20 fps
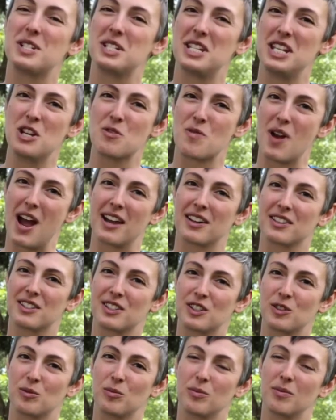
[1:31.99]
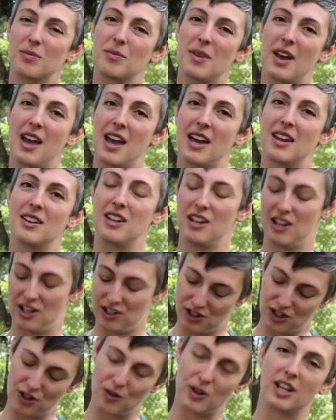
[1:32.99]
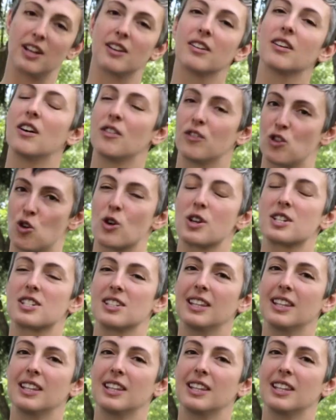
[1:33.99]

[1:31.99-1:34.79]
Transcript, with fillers: T-Rex. And it is shooting, of course,